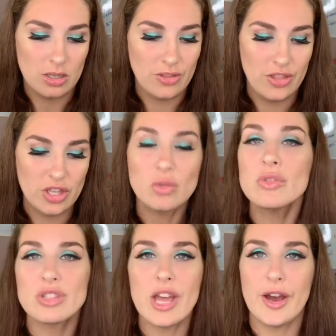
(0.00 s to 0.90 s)
This will
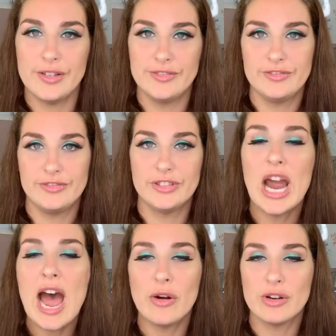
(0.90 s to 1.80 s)
stay on for
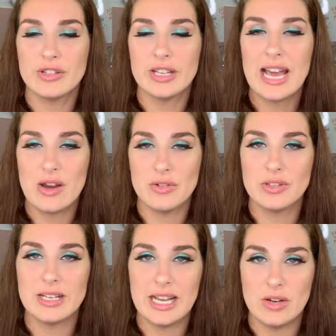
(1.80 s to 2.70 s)
hours and
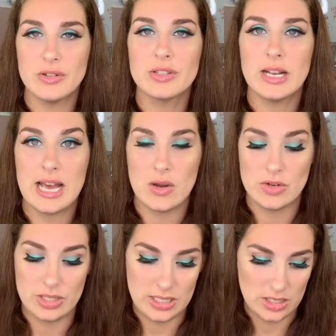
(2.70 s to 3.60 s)
hours and hours and
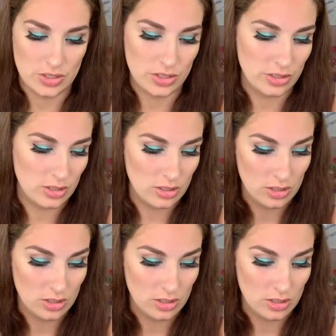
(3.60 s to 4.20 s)
hours and hours.